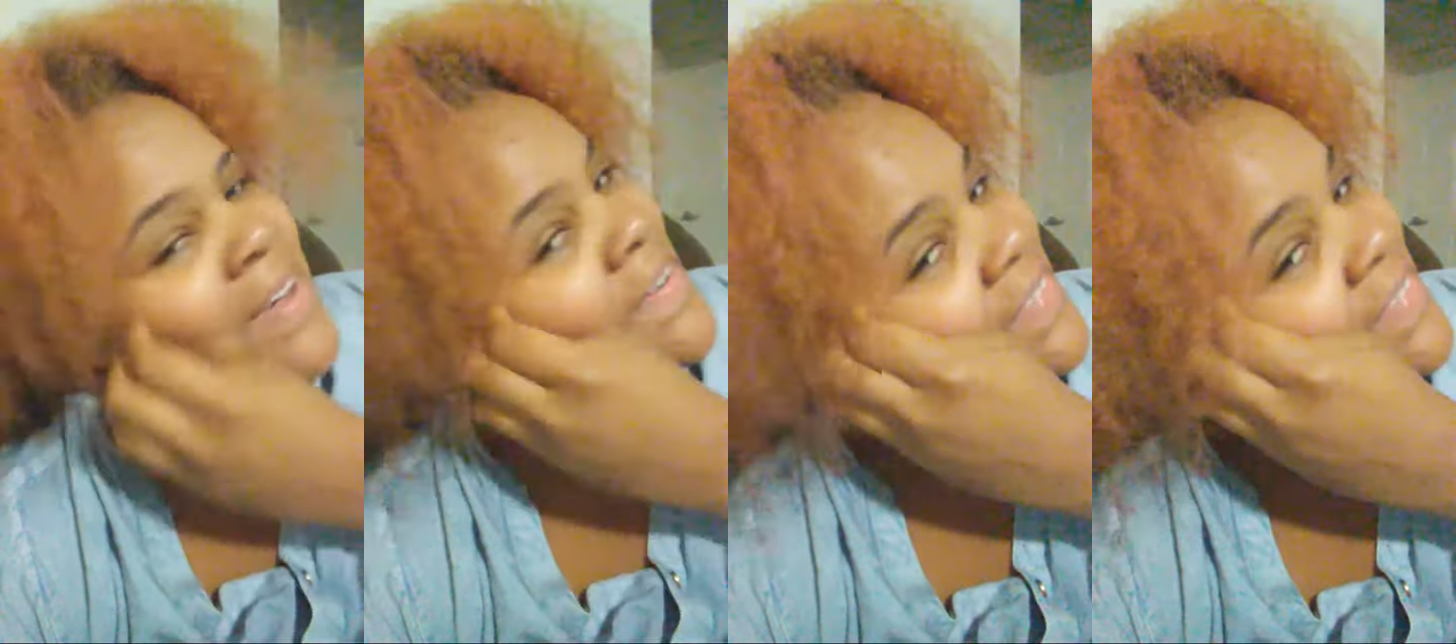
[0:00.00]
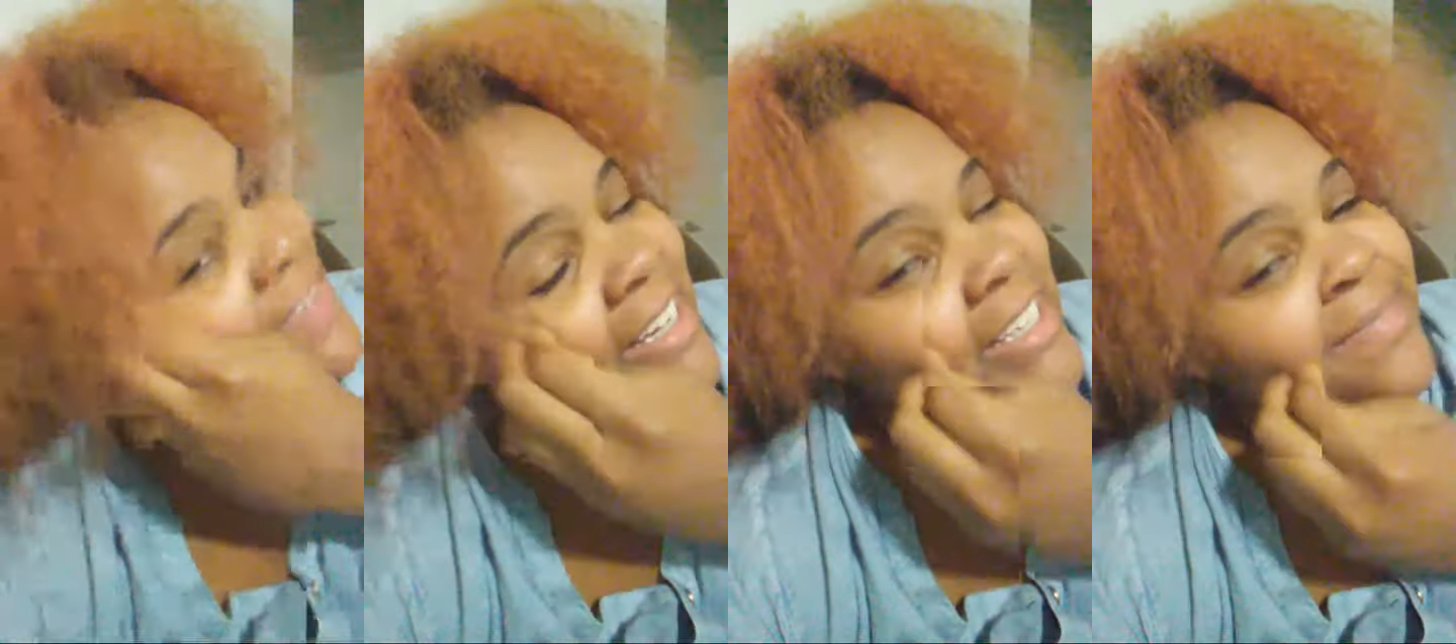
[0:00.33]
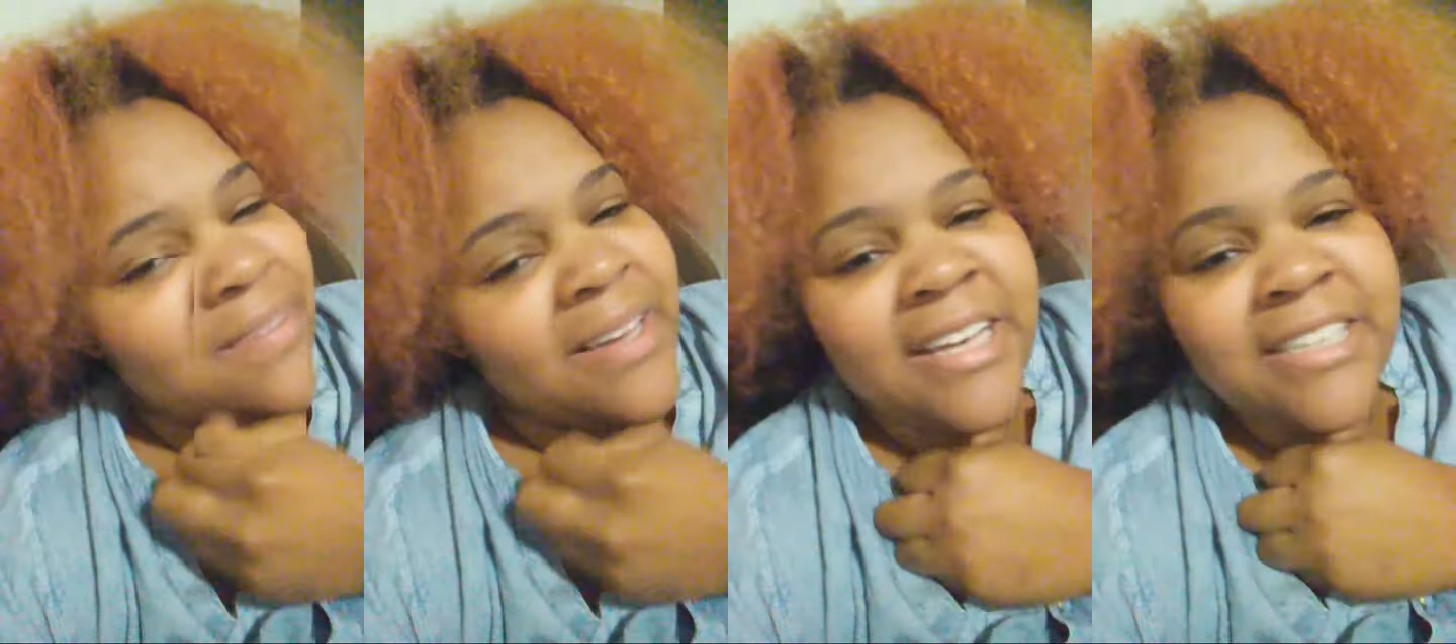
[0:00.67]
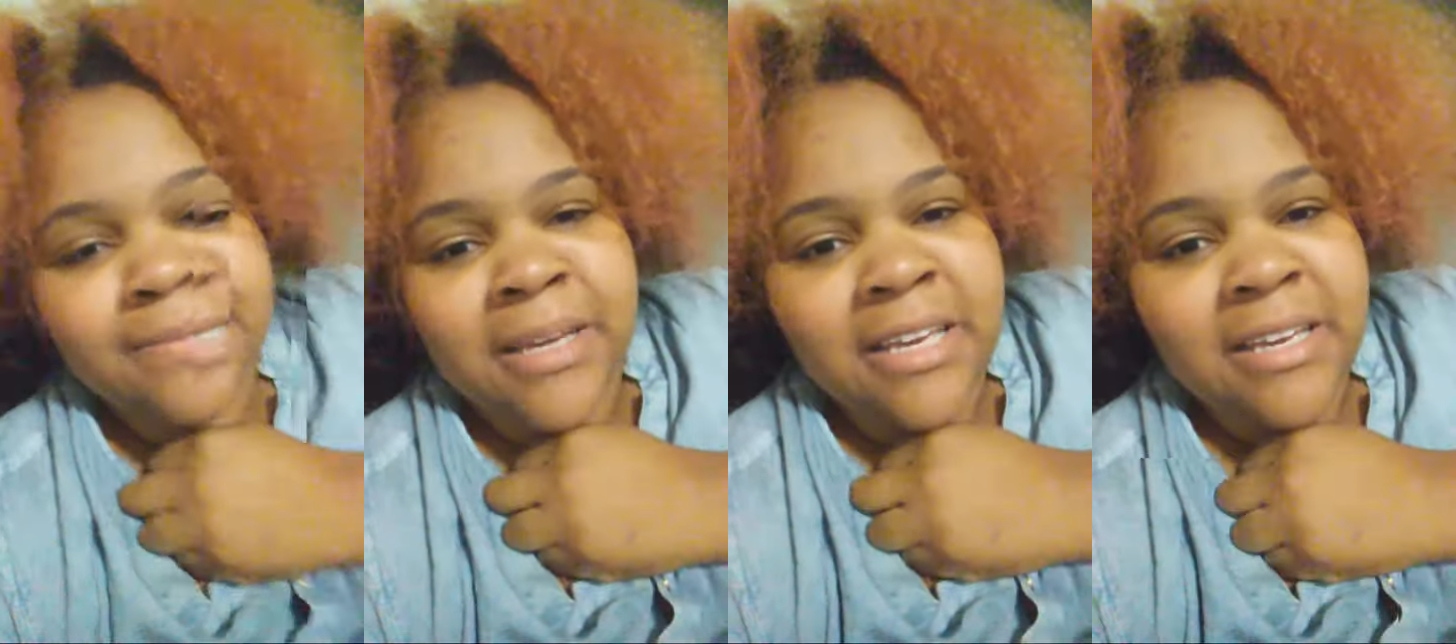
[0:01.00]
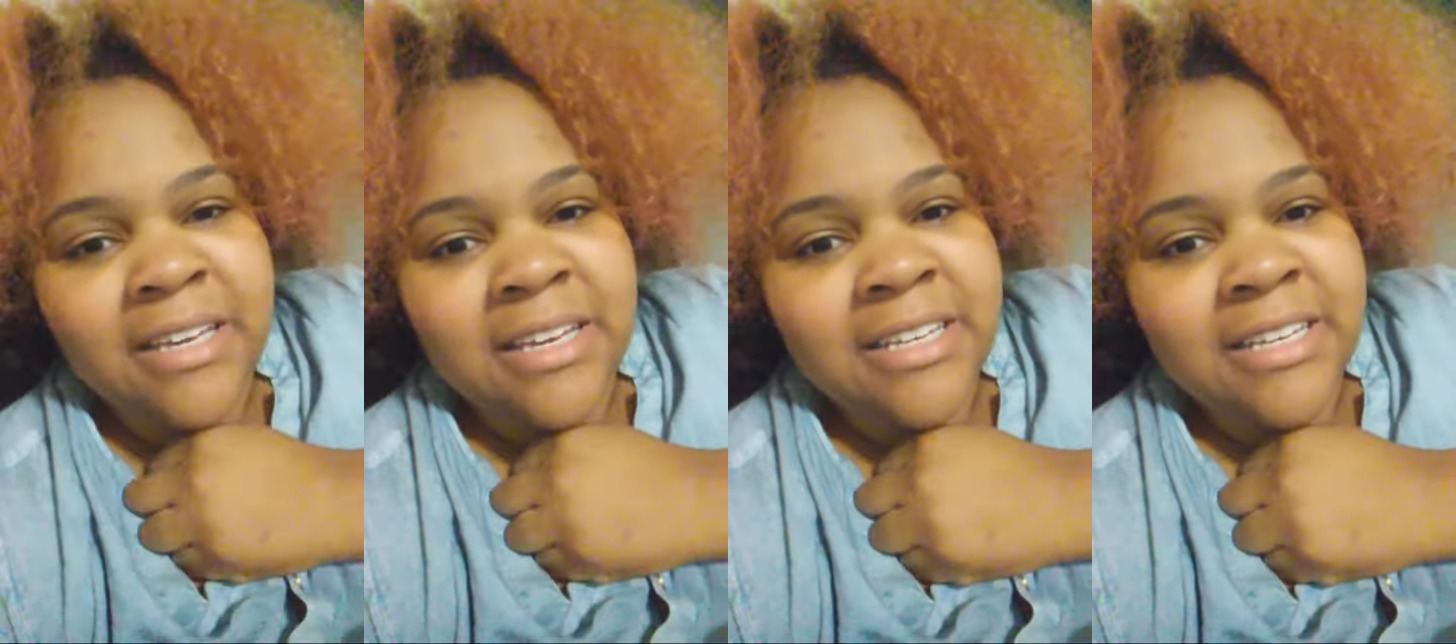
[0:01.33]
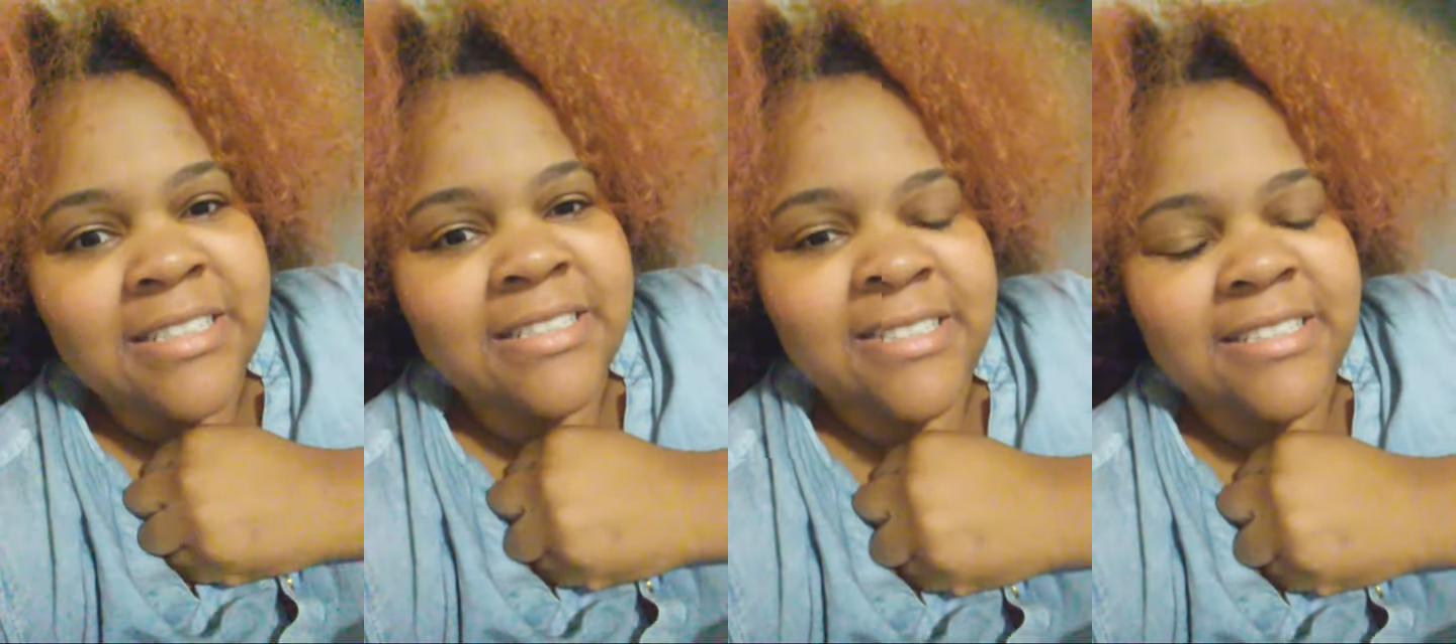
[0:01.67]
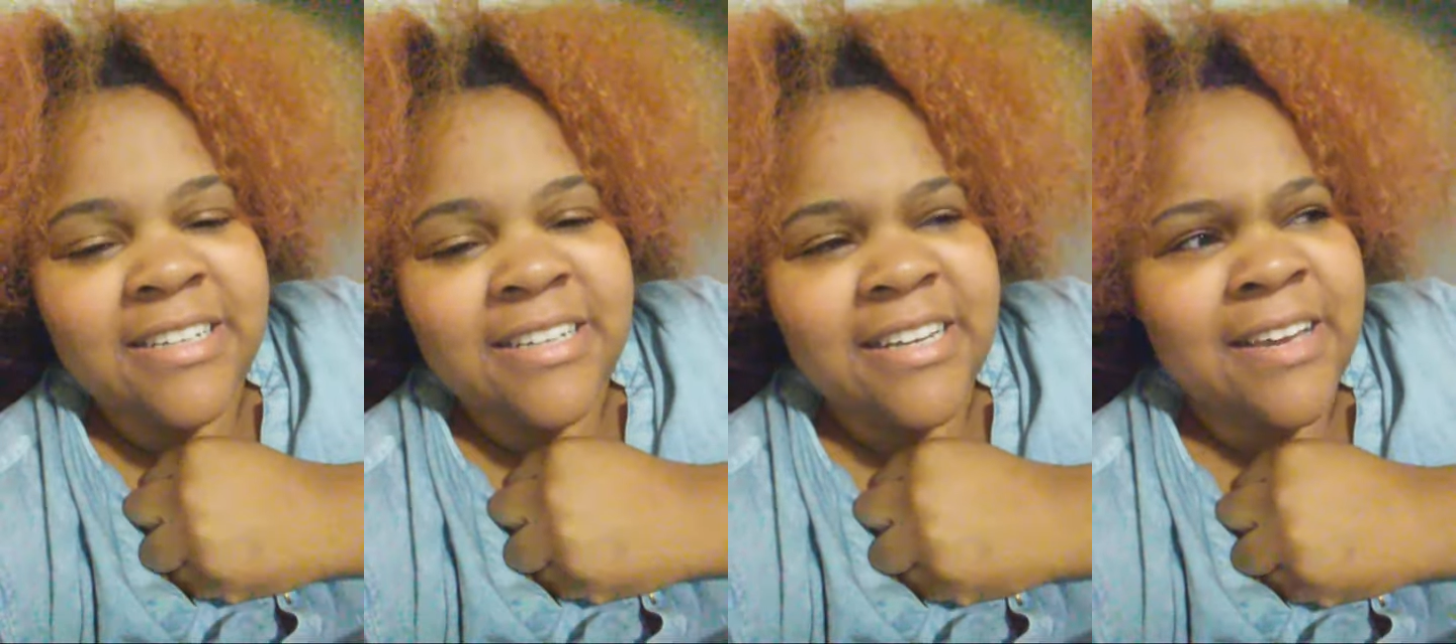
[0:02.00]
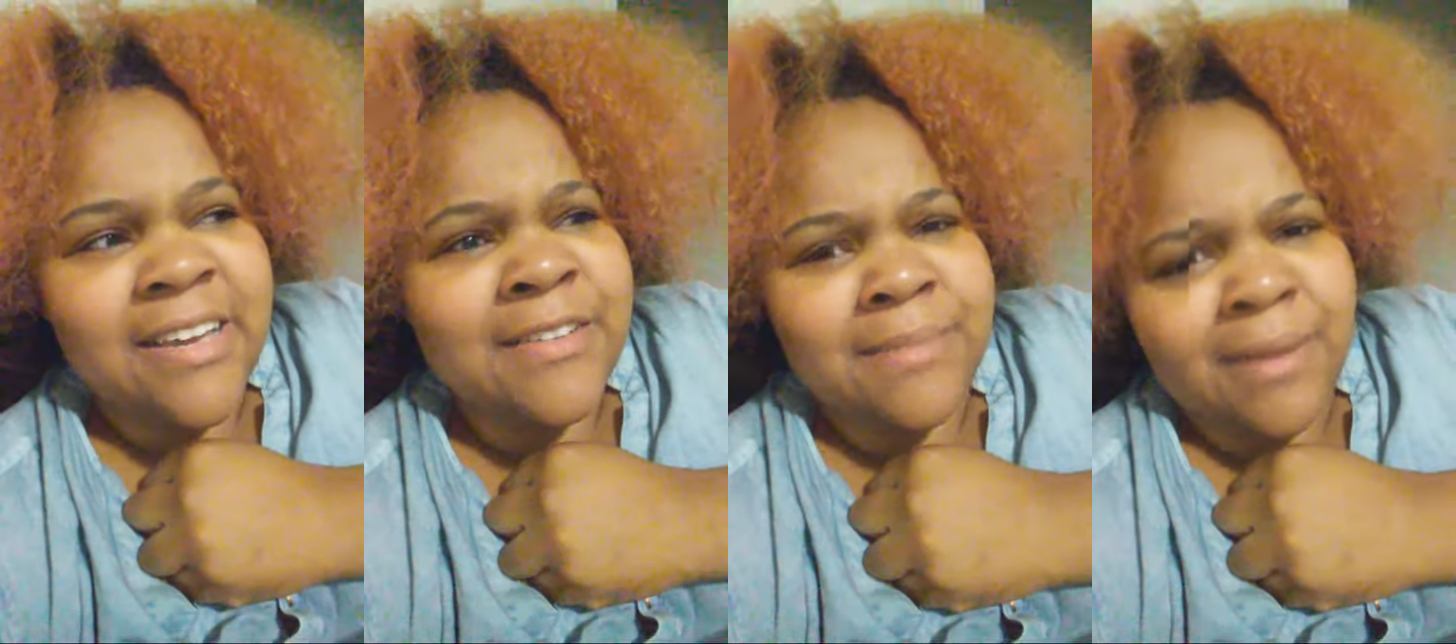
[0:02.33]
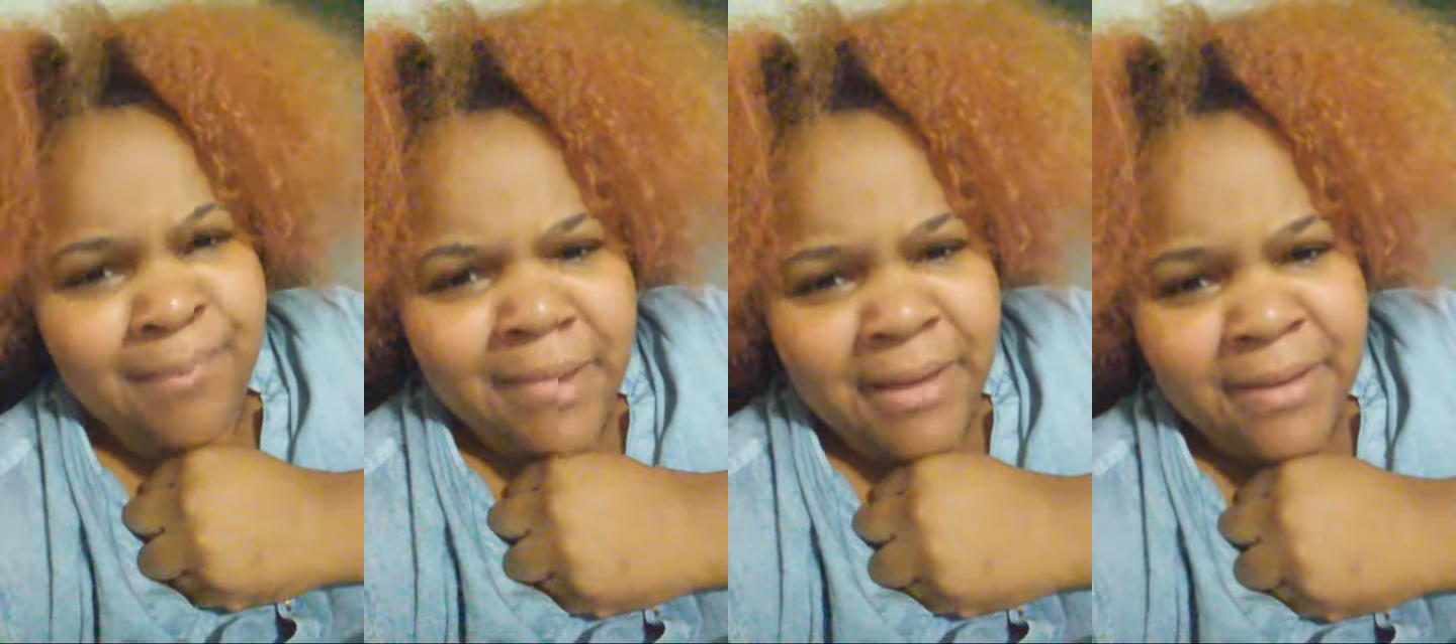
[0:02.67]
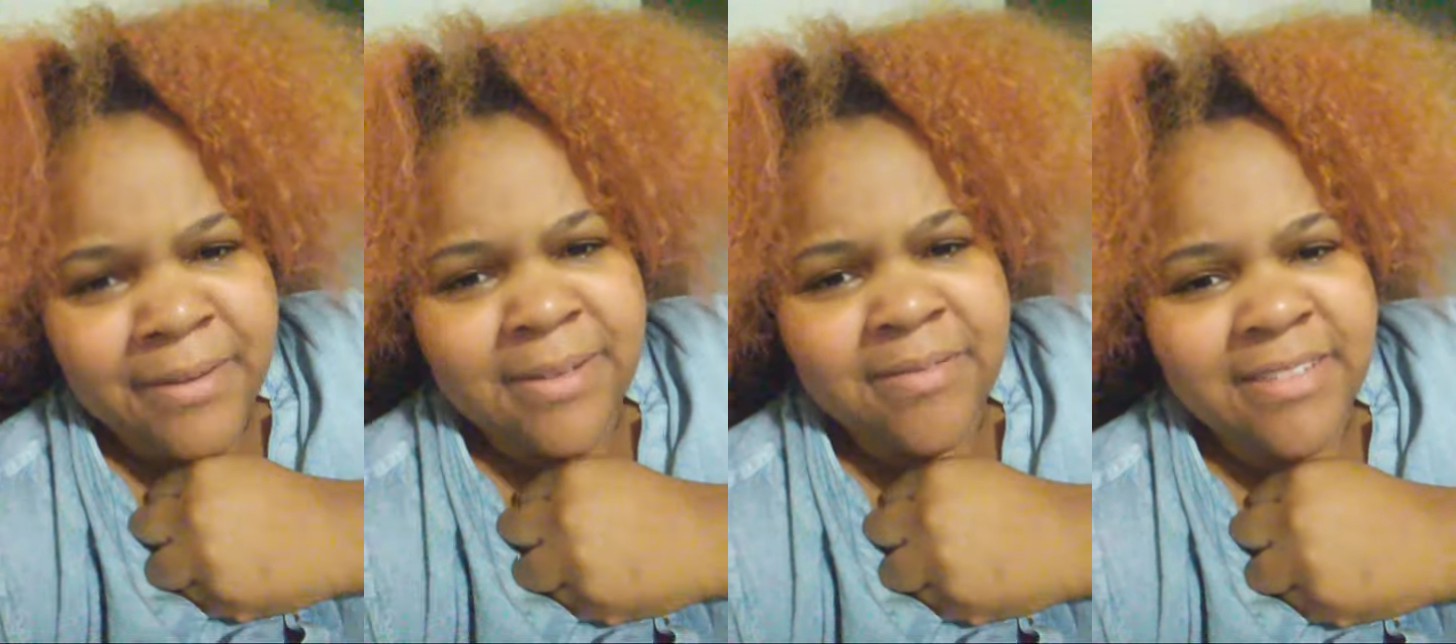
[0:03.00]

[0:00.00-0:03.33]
Because my cousin Minky he was my baby,